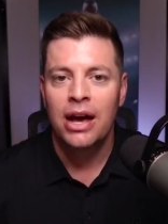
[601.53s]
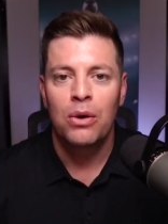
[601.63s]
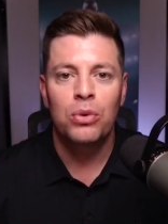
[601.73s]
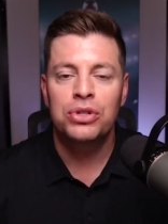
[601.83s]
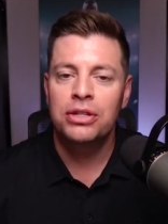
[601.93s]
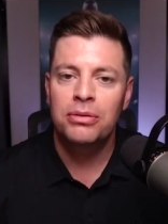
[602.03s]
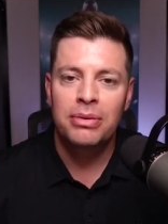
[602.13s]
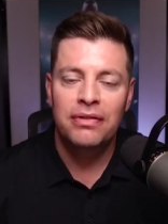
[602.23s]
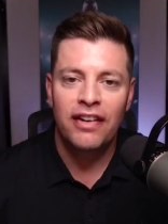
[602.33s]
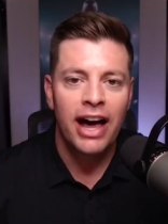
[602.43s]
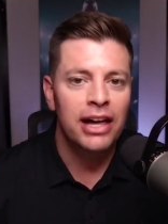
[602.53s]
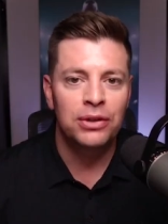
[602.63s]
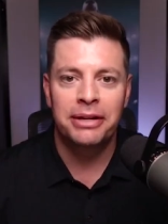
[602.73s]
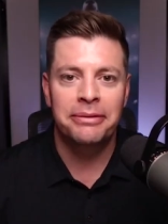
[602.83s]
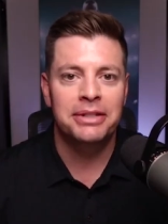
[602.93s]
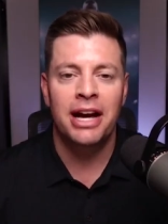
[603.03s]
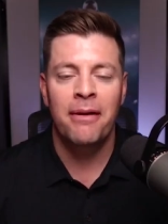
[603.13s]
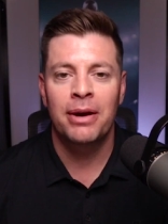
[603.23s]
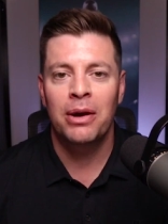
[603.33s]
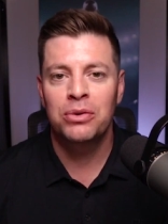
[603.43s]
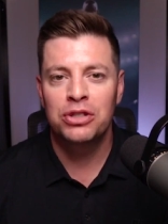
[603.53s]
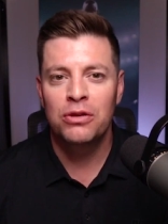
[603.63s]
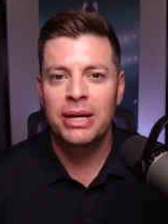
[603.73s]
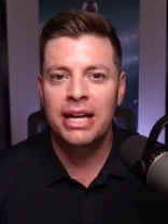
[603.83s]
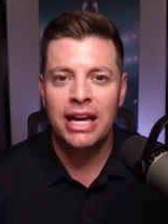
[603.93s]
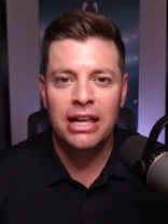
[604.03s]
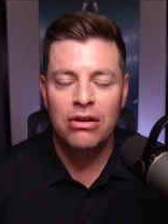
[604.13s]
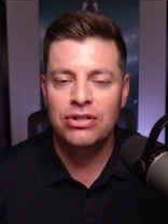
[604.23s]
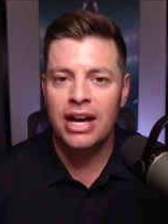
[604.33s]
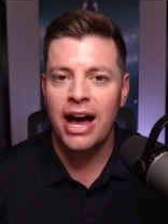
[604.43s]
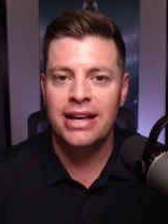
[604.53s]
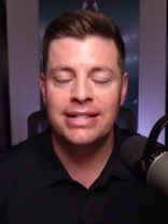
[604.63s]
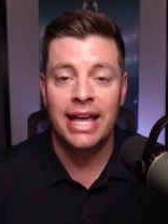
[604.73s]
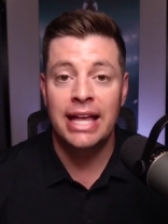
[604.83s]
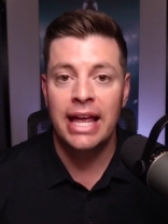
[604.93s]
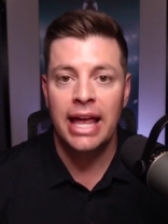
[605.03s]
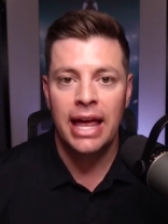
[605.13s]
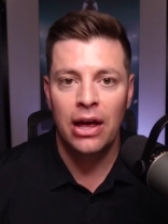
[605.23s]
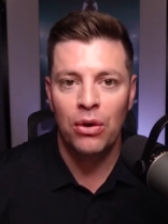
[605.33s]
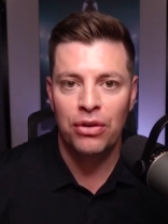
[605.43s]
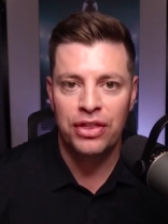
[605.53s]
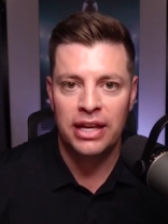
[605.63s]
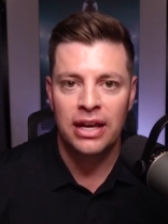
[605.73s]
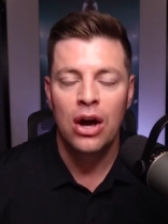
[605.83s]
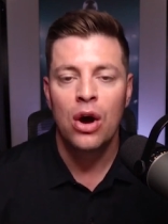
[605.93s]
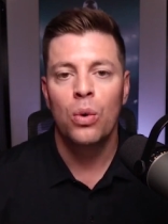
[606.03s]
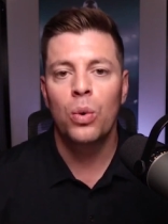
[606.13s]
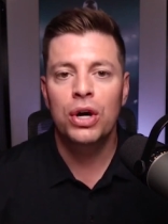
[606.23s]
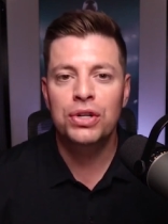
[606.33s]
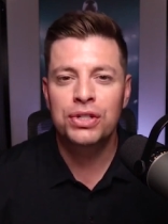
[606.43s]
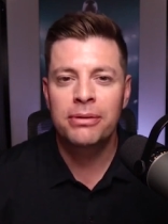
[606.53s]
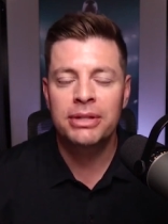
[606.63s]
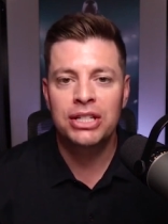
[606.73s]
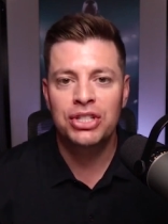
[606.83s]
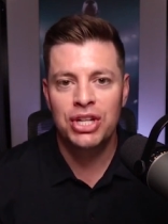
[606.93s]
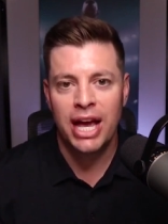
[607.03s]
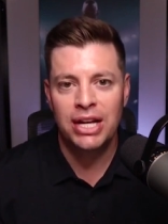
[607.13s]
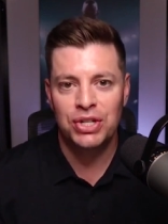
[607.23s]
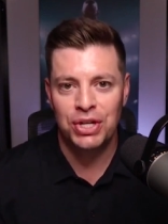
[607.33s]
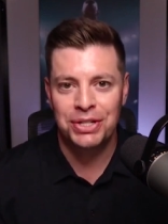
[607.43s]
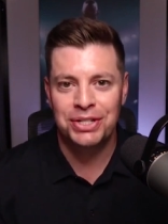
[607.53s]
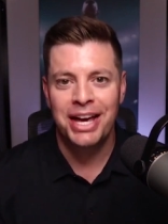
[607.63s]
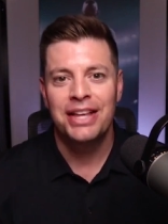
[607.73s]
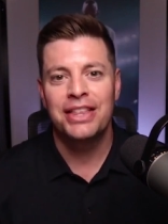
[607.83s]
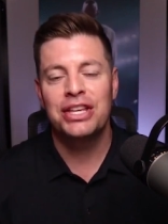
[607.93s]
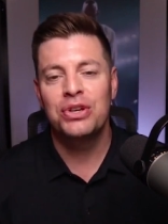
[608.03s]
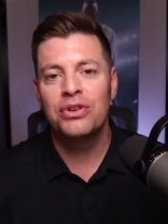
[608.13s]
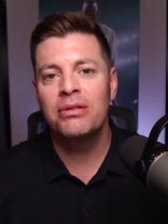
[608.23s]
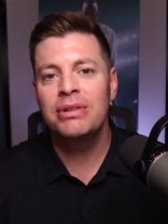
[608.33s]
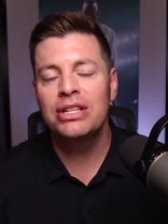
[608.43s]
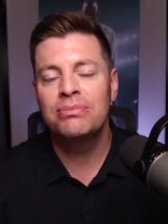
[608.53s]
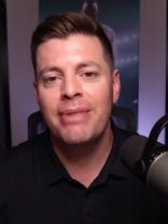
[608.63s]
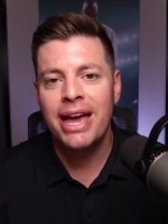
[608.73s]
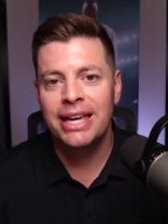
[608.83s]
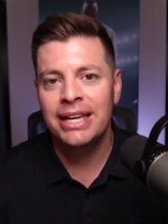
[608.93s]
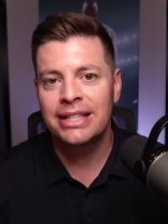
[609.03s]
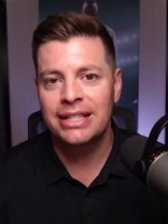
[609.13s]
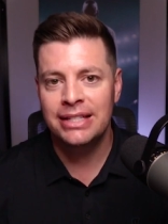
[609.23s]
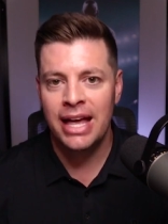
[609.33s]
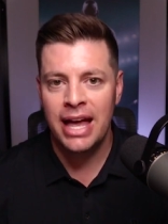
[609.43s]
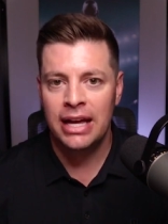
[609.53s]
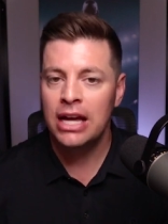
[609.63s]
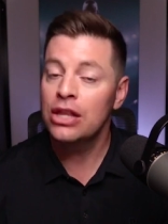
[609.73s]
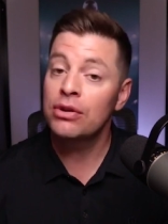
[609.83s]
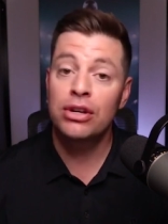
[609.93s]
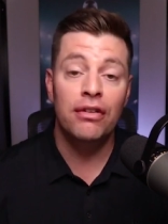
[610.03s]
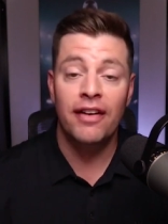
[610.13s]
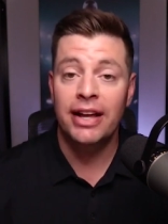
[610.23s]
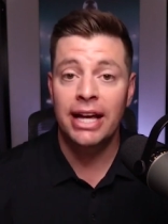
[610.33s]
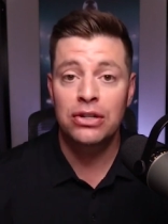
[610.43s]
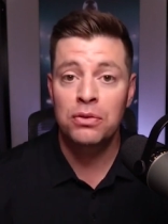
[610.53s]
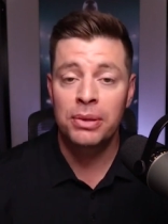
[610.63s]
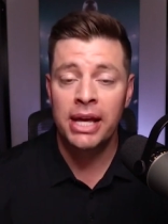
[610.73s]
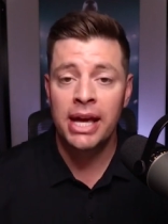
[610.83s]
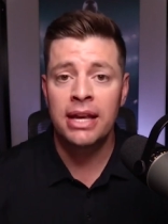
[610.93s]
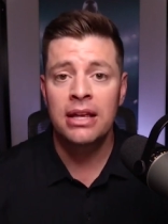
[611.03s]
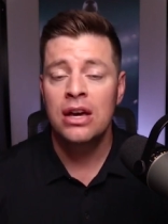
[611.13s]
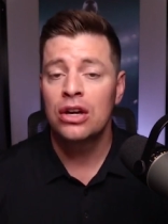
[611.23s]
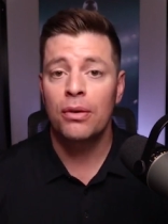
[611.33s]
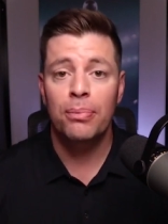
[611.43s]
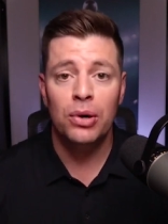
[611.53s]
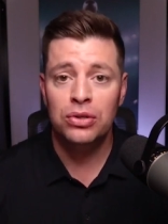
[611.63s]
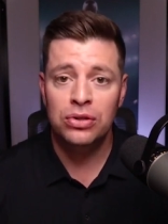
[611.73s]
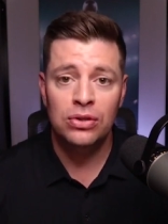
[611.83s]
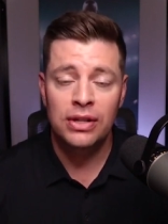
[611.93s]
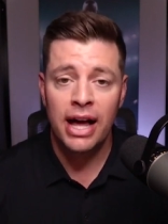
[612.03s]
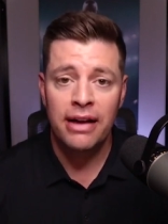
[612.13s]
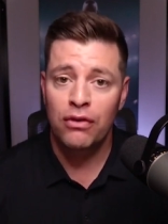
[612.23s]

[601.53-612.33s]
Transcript: I want you to be vital in retirement. I want you to be energized and healthy. What are some of the changes that you can be making today, either in your financial plan, your personal life,